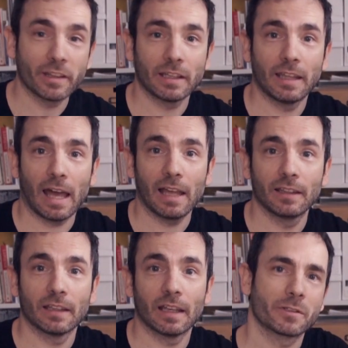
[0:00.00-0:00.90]
than
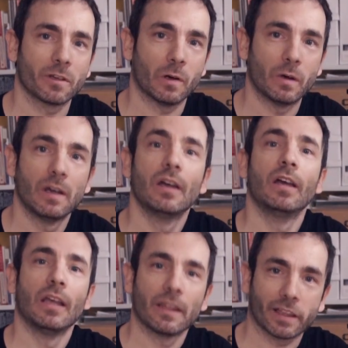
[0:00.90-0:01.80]
that, so
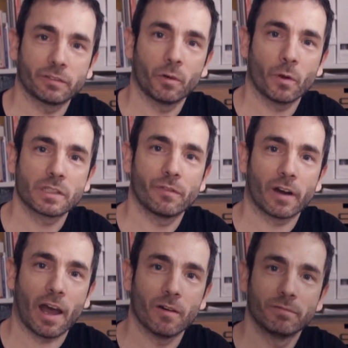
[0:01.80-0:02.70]
thanks for watching for
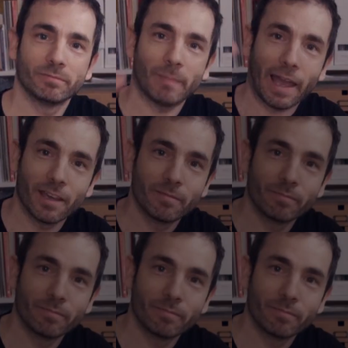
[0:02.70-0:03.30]
now. Bye.